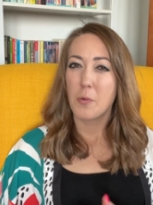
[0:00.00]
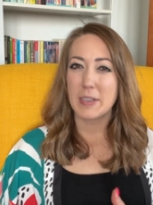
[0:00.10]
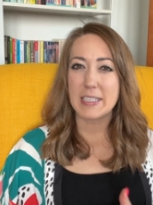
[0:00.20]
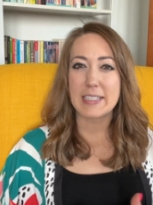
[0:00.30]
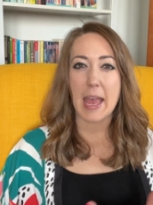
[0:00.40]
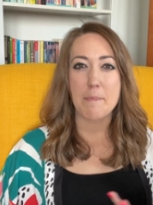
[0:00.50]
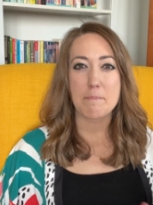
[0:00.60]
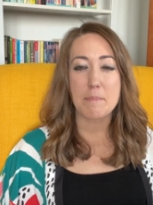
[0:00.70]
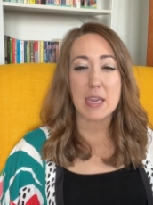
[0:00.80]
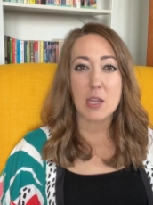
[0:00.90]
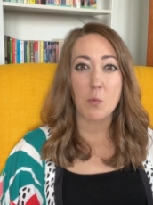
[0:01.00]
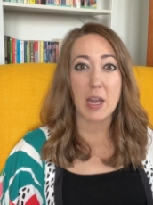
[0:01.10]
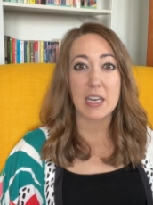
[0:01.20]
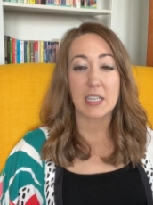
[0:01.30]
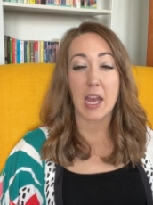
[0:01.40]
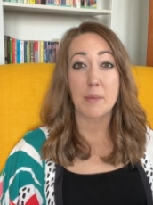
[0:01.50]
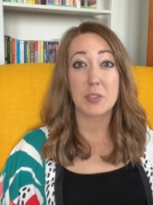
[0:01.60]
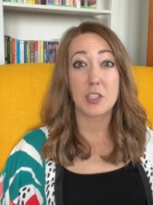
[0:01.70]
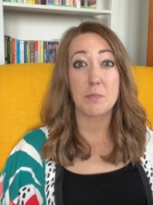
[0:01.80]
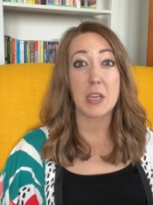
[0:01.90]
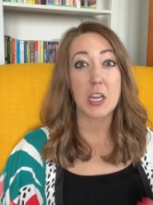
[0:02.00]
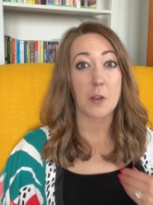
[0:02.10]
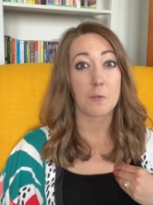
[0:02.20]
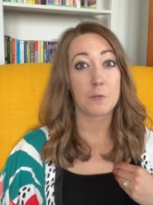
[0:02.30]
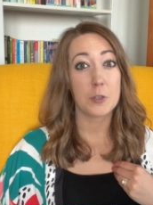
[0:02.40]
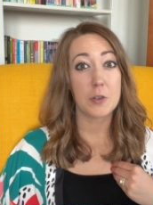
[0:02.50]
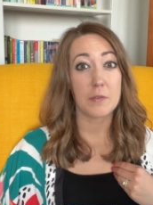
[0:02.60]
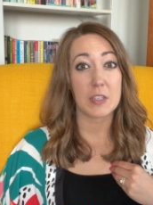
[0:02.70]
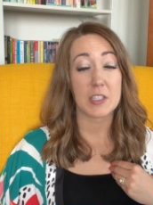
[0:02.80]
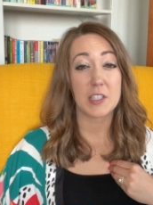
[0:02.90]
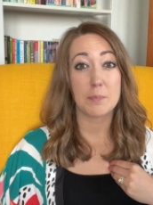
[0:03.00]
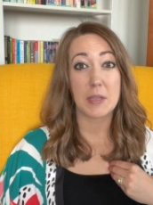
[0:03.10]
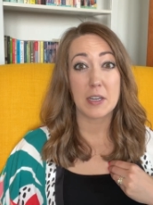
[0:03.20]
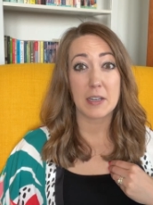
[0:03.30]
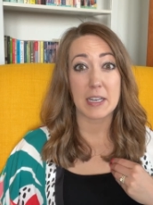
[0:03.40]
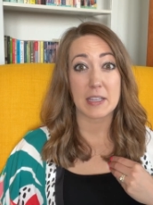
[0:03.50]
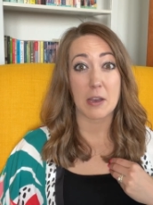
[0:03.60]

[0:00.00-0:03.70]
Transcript: What does that mean when it comes to being a fruit of the Spirit,